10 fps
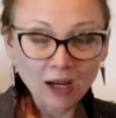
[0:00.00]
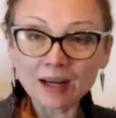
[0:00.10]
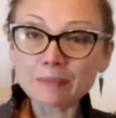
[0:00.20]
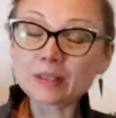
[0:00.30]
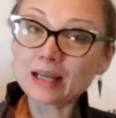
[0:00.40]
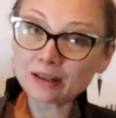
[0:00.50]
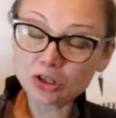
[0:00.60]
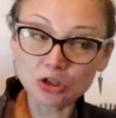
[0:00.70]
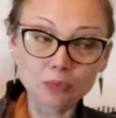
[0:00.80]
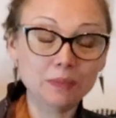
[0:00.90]
I am yet
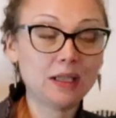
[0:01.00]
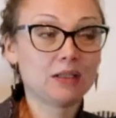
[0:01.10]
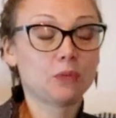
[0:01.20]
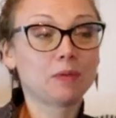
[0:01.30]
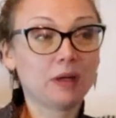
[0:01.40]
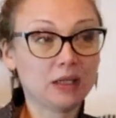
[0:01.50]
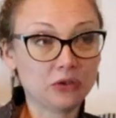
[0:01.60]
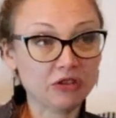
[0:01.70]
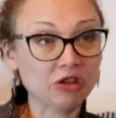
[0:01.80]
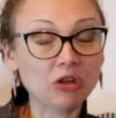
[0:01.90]
to meet with my
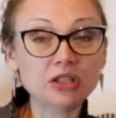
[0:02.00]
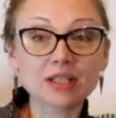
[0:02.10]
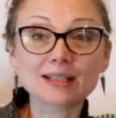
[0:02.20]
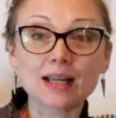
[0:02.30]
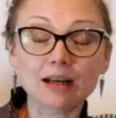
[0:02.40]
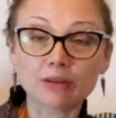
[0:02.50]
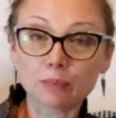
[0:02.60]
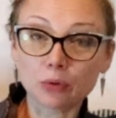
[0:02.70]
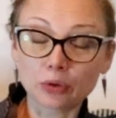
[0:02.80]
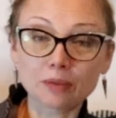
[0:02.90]
endocrinologist. I have an
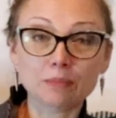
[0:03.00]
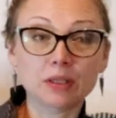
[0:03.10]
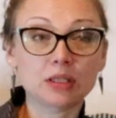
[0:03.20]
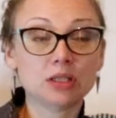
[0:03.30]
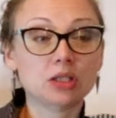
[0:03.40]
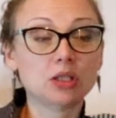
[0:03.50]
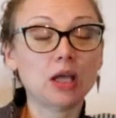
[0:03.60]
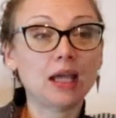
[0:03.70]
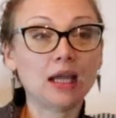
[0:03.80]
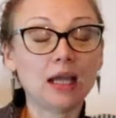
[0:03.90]
appointment
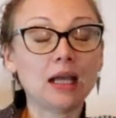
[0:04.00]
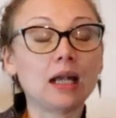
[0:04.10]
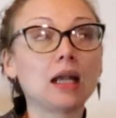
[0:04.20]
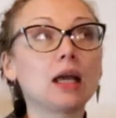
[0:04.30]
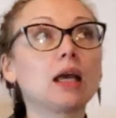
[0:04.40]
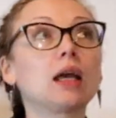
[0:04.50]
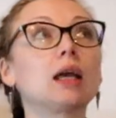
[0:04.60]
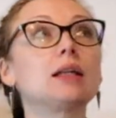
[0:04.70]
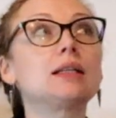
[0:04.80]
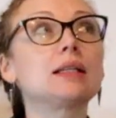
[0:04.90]
in
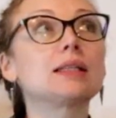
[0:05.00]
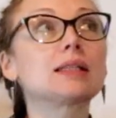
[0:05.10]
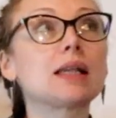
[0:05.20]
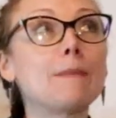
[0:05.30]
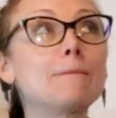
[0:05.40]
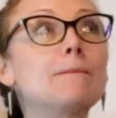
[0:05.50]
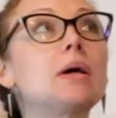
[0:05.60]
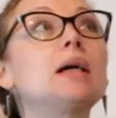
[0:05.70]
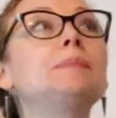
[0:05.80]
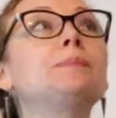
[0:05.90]

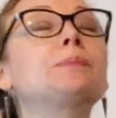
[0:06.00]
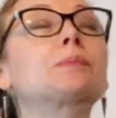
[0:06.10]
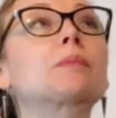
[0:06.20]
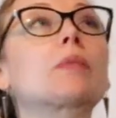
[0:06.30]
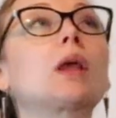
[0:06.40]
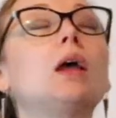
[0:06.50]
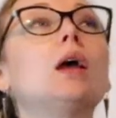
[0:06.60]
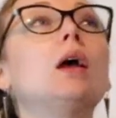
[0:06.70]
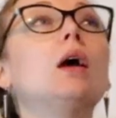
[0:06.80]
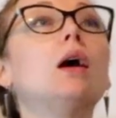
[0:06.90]
December.
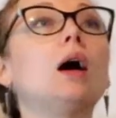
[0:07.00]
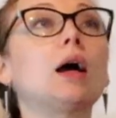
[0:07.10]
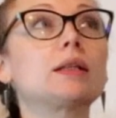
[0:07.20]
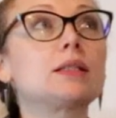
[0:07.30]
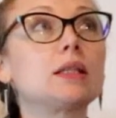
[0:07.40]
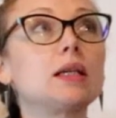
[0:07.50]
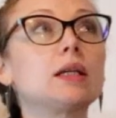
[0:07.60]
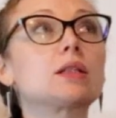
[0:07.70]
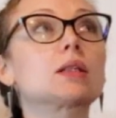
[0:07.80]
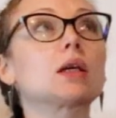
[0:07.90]
I
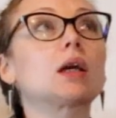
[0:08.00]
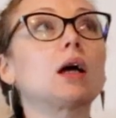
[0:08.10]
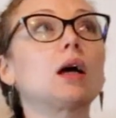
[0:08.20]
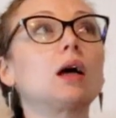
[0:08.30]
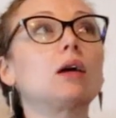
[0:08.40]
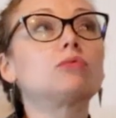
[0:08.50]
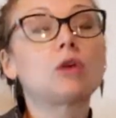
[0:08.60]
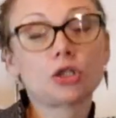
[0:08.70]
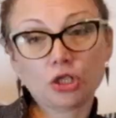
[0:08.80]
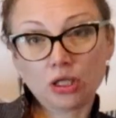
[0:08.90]
did
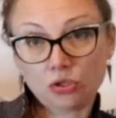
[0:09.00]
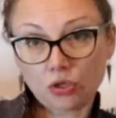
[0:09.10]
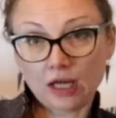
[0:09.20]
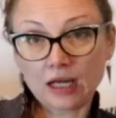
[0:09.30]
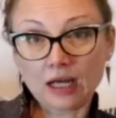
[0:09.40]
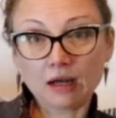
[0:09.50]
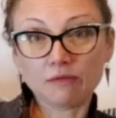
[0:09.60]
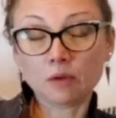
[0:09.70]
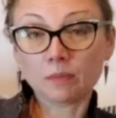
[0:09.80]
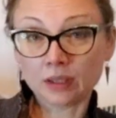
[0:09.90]
rush in to
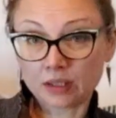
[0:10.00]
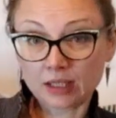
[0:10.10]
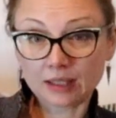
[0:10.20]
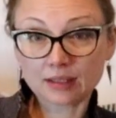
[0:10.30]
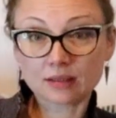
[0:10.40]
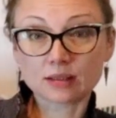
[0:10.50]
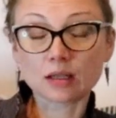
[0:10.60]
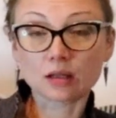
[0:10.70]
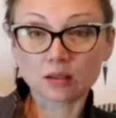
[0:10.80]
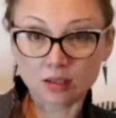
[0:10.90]
have blood
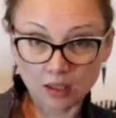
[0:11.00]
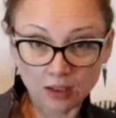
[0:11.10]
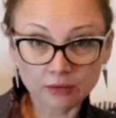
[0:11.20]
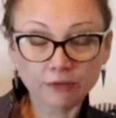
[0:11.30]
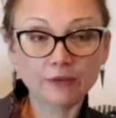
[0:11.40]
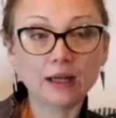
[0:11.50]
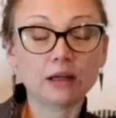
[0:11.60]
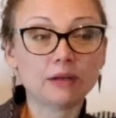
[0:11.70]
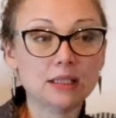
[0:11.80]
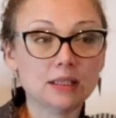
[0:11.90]
tests done
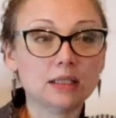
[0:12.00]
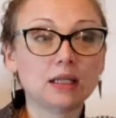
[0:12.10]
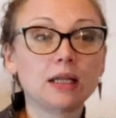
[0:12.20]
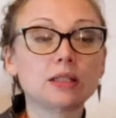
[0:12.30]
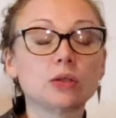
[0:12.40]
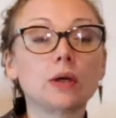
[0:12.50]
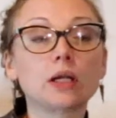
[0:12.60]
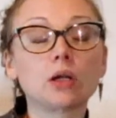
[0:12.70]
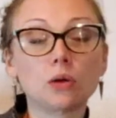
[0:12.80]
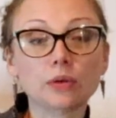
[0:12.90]
fairly recently, so I
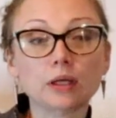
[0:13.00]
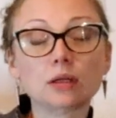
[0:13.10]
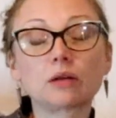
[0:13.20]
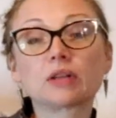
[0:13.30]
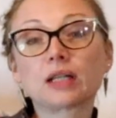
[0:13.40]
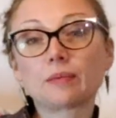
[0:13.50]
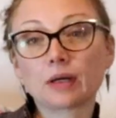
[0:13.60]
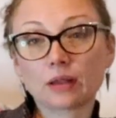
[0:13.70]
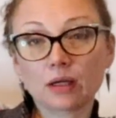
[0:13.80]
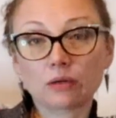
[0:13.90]
know that currently
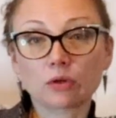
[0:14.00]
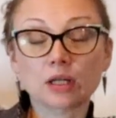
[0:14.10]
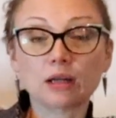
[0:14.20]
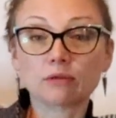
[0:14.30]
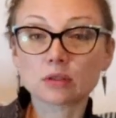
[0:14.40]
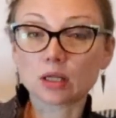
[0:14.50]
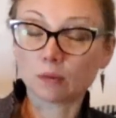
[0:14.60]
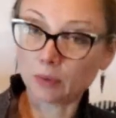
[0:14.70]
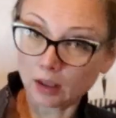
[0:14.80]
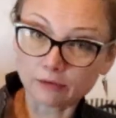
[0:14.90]
my thyroid levels
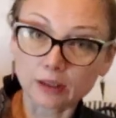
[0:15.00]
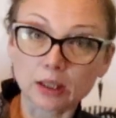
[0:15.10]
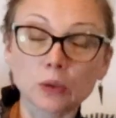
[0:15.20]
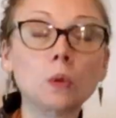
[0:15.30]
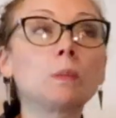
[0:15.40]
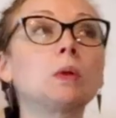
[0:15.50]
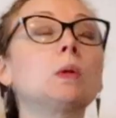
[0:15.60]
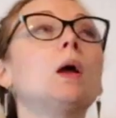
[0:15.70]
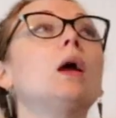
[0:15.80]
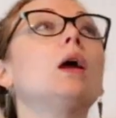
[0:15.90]
are perfectly
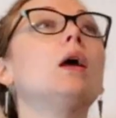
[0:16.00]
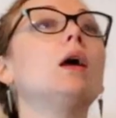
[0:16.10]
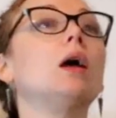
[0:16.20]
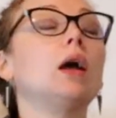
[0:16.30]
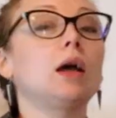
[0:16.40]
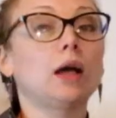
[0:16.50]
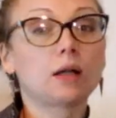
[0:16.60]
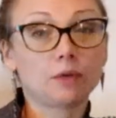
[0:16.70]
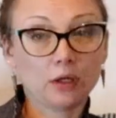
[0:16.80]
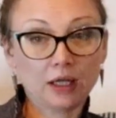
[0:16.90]
normal.
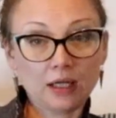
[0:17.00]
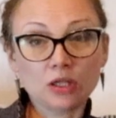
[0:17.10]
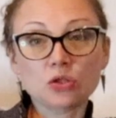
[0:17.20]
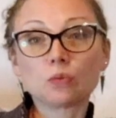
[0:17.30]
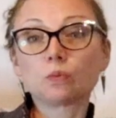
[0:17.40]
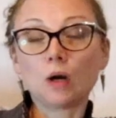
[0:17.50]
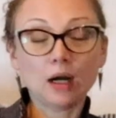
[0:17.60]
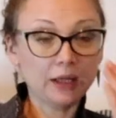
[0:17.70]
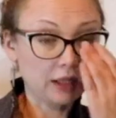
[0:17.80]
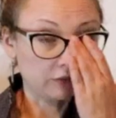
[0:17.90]
And I'm going to get into
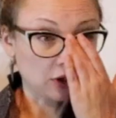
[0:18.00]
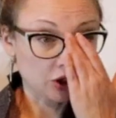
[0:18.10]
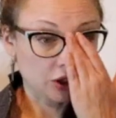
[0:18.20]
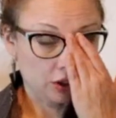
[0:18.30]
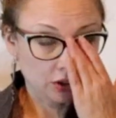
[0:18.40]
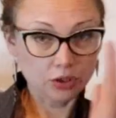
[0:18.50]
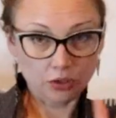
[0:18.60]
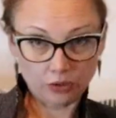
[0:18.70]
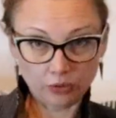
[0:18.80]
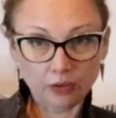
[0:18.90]
why I rushed
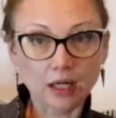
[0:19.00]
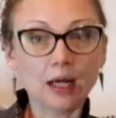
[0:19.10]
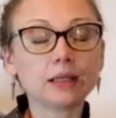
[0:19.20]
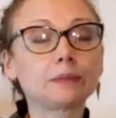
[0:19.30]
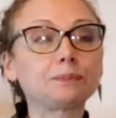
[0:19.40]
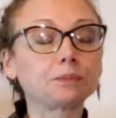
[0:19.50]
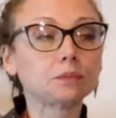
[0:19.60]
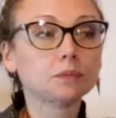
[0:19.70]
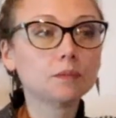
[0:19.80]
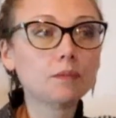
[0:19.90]
to do that.
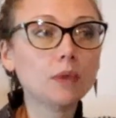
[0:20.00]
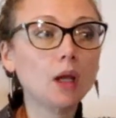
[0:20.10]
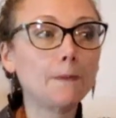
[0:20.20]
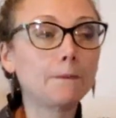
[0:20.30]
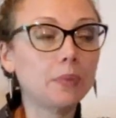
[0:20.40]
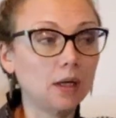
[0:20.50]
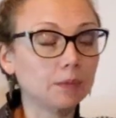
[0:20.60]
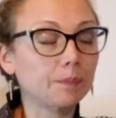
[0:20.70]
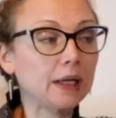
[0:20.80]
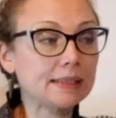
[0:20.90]

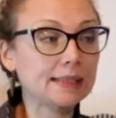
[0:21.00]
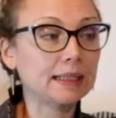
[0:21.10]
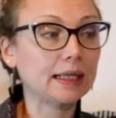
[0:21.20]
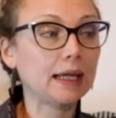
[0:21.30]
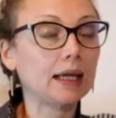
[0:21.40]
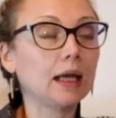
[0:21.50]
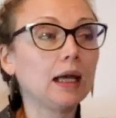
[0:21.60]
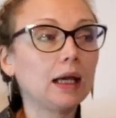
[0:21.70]
But basically,